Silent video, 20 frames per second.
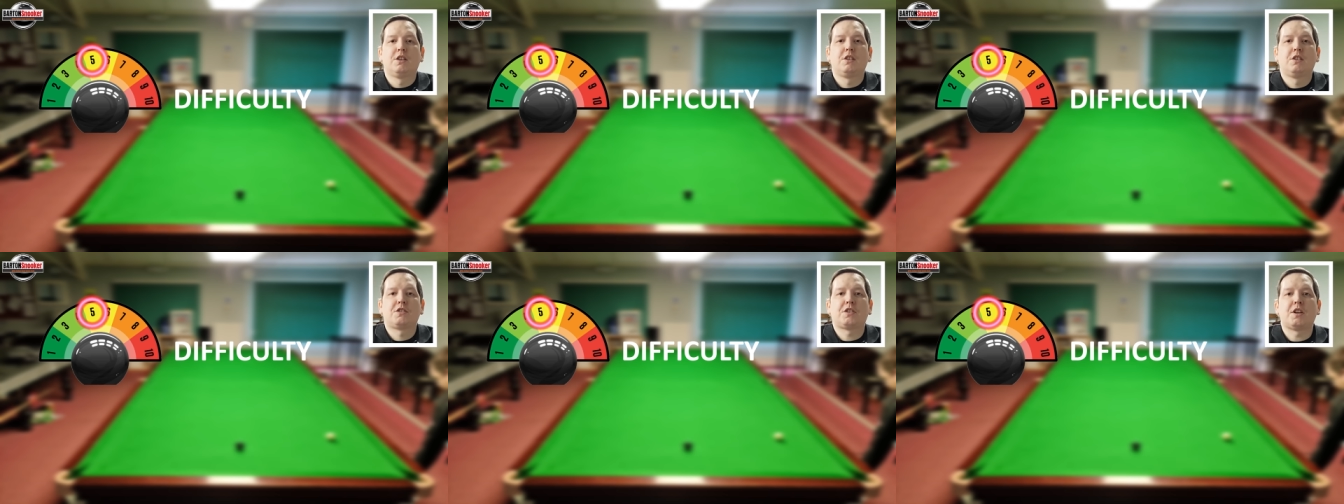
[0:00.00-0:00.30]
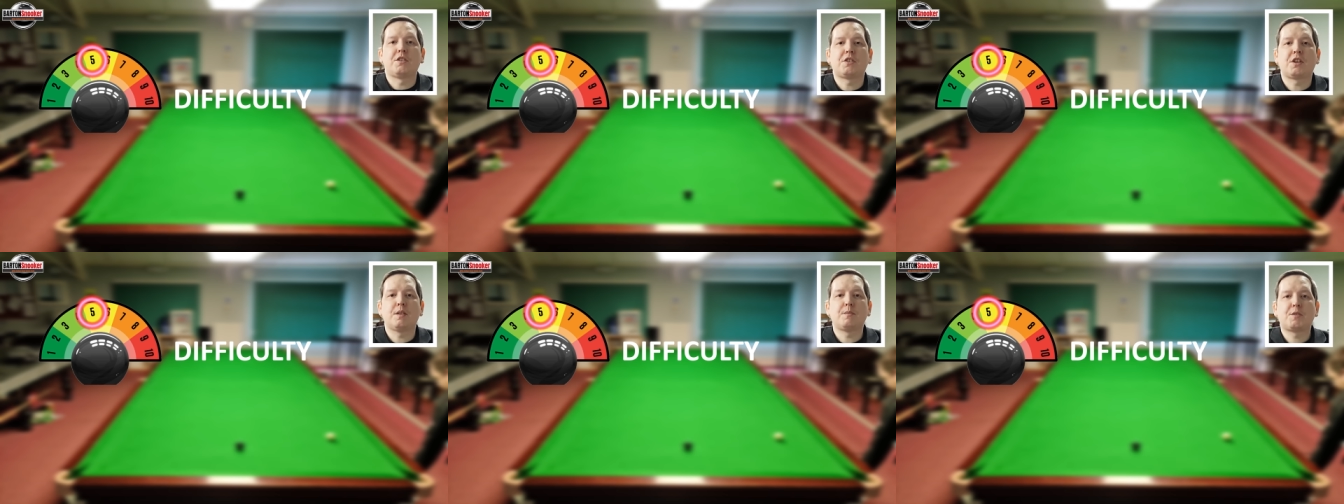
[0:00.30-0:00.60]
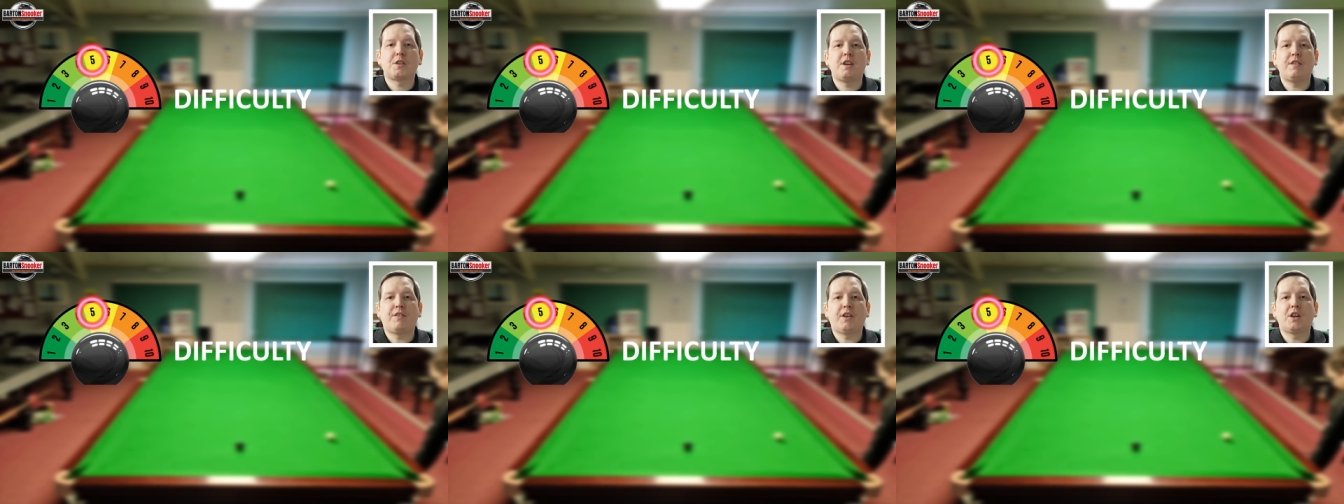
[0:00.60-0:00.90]
So in terms
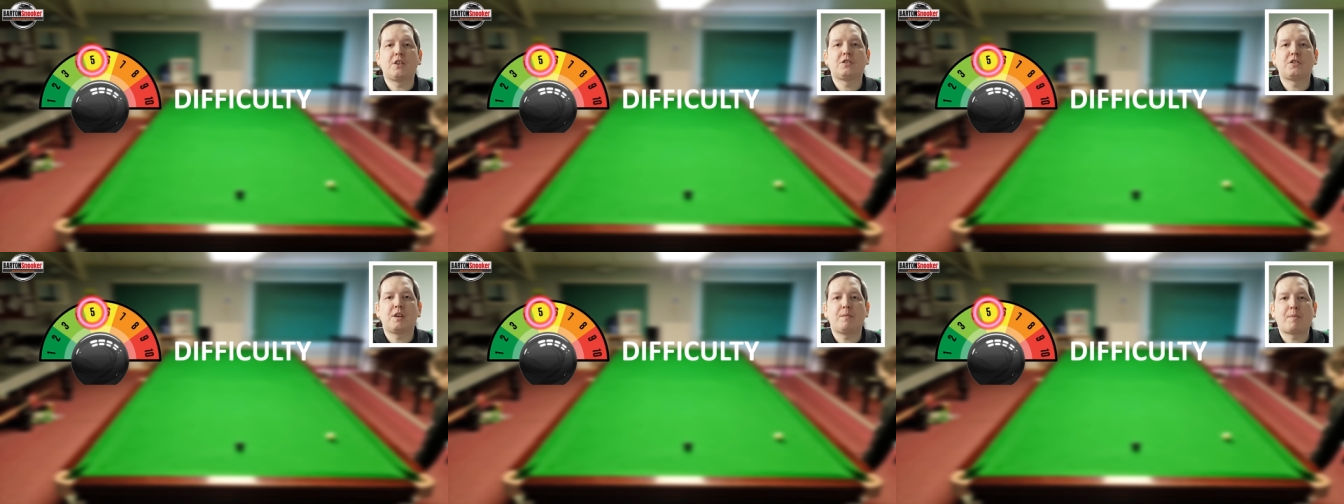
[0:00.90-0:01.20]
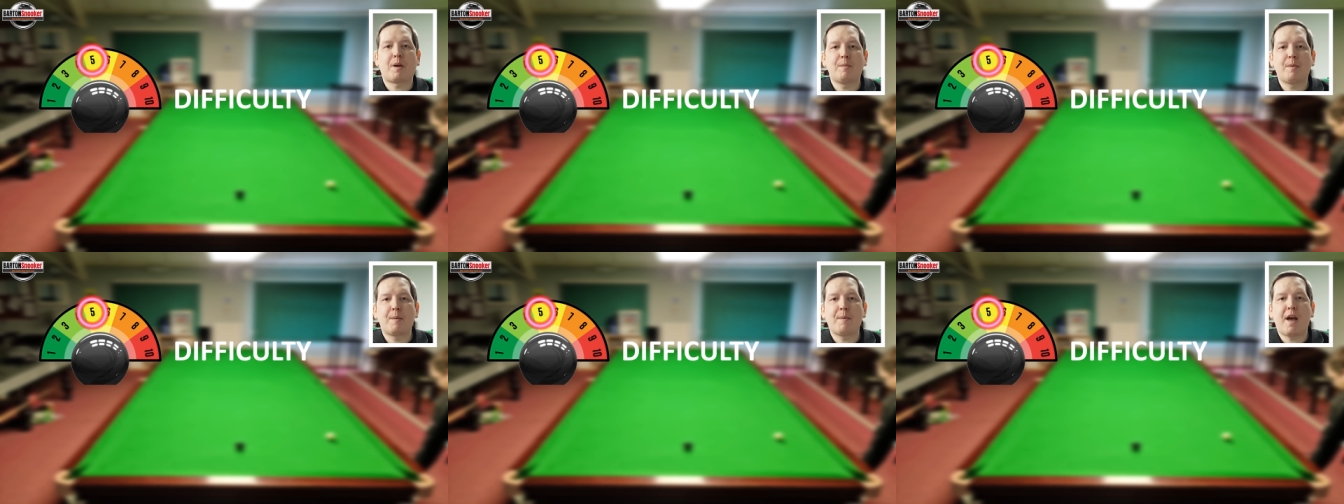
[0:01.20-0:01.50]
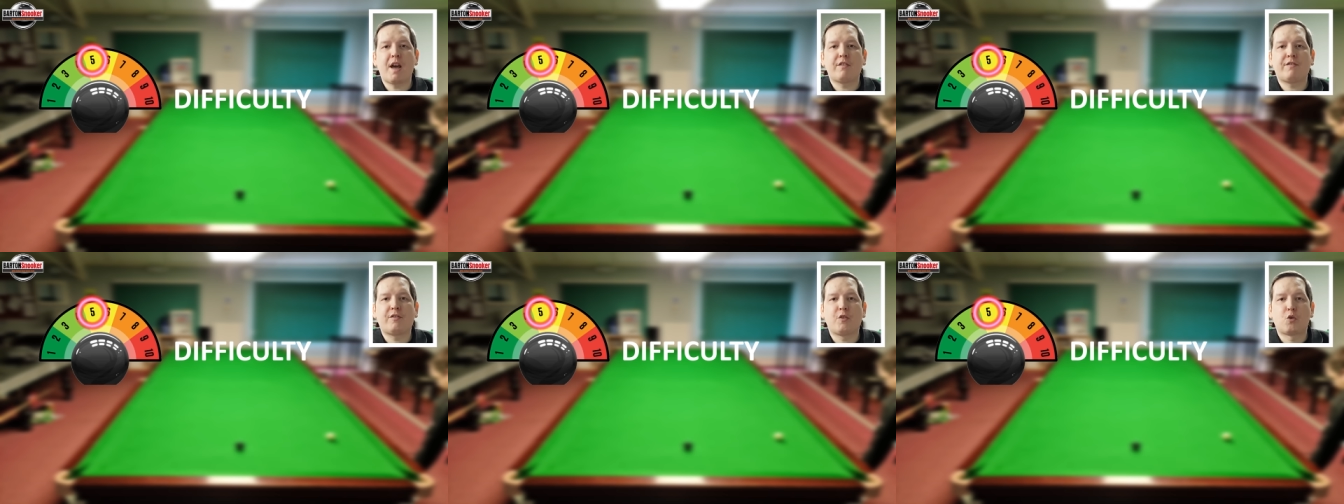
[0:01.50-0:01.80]
of difficulty, probably
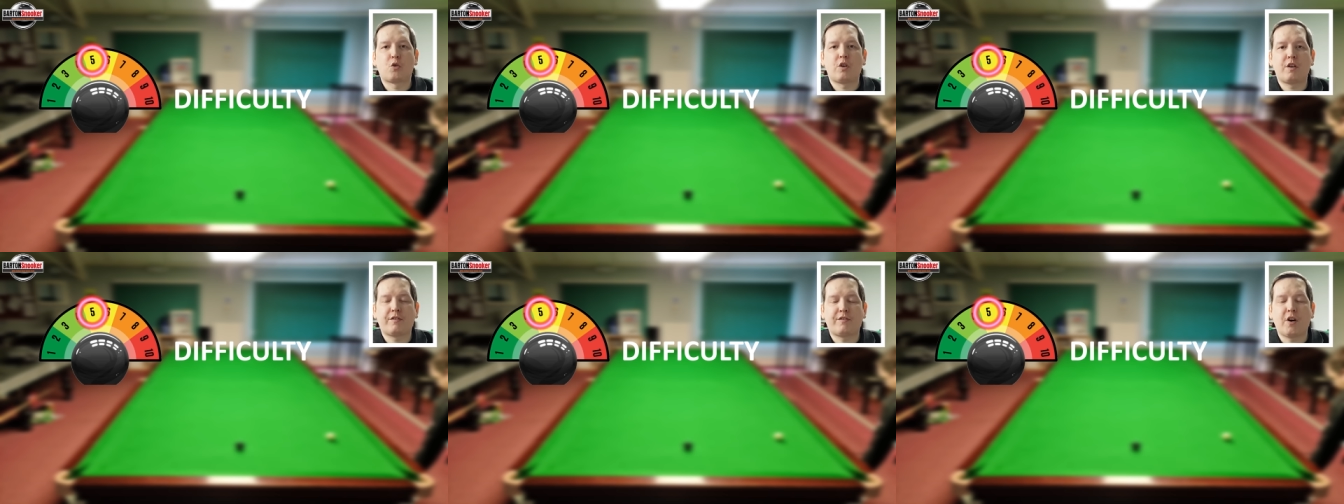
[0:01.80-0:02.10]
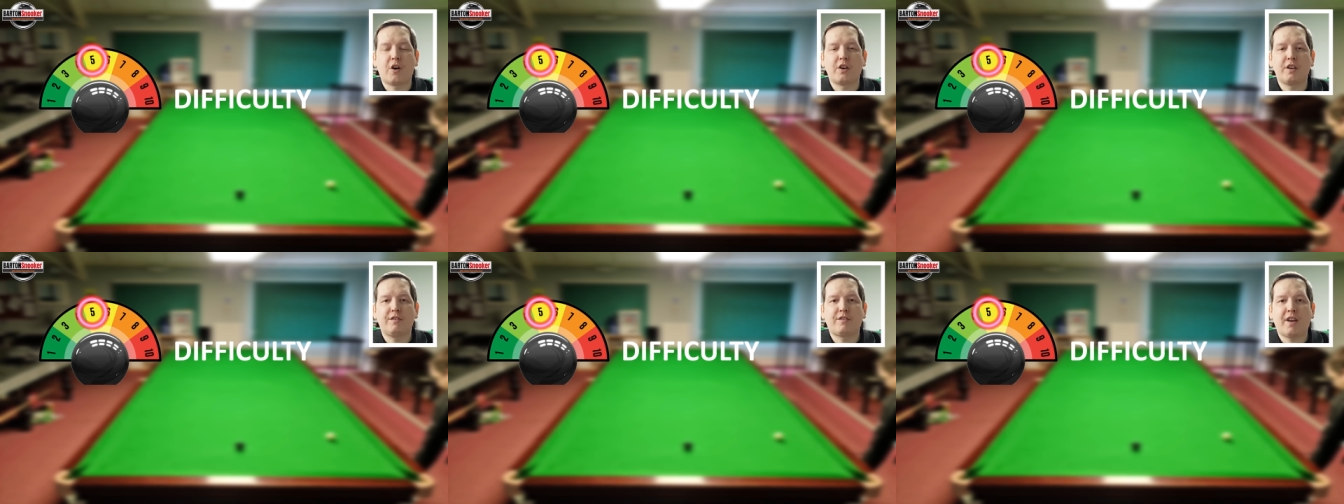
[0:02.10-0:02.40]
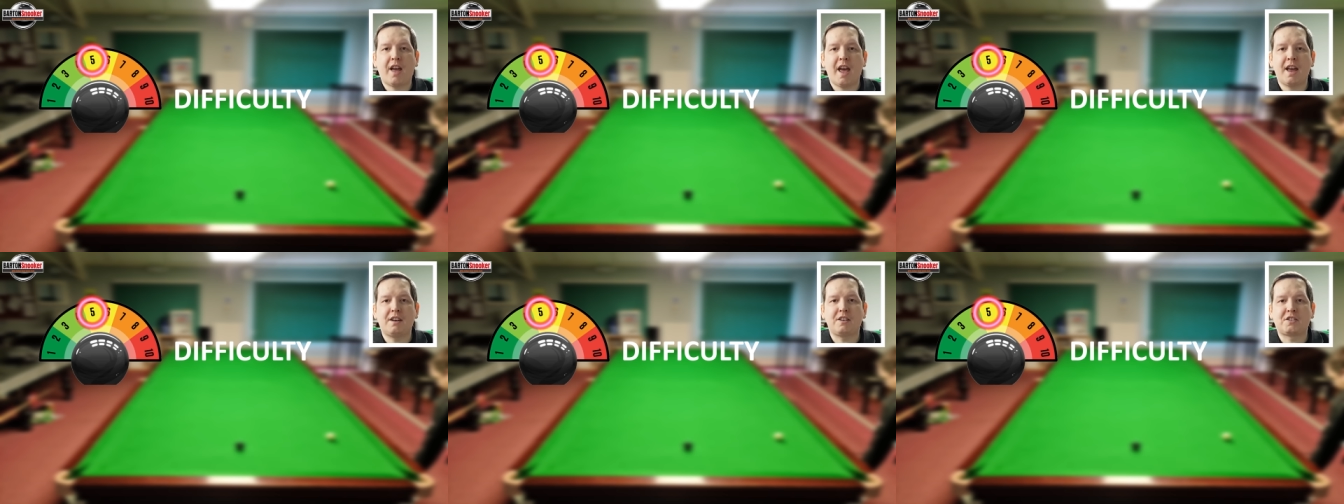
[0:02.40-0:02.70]
about a 4 or 5
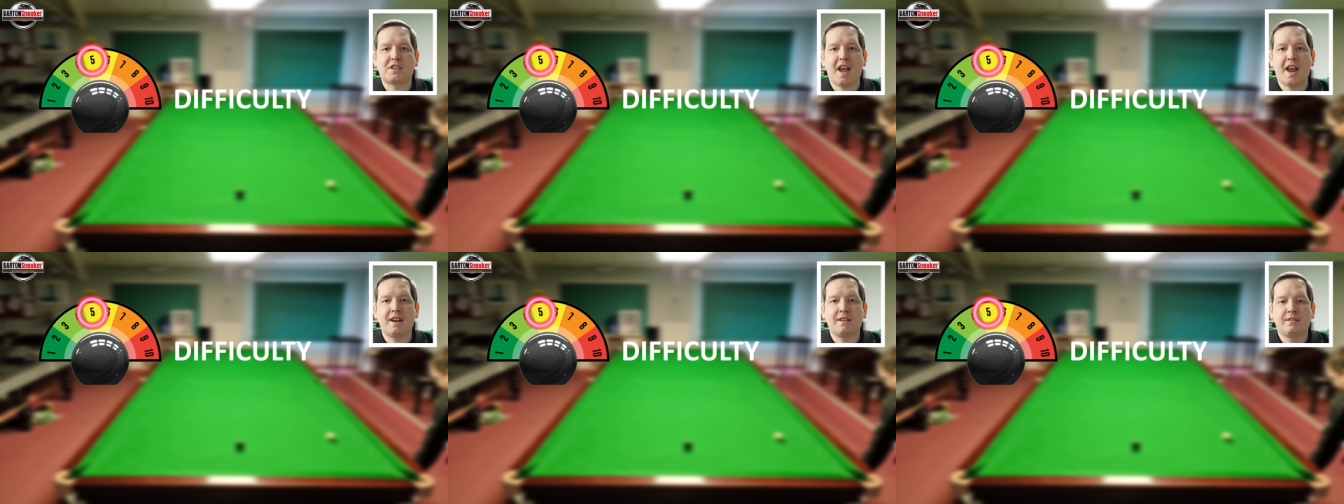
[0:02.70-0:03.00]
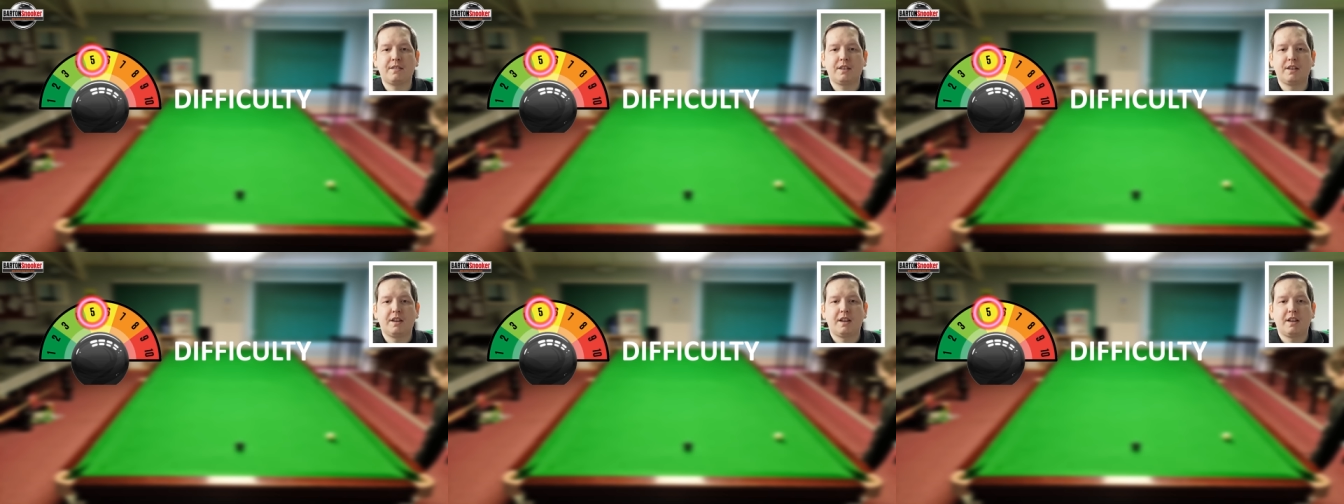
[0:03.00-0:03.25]
out of 10.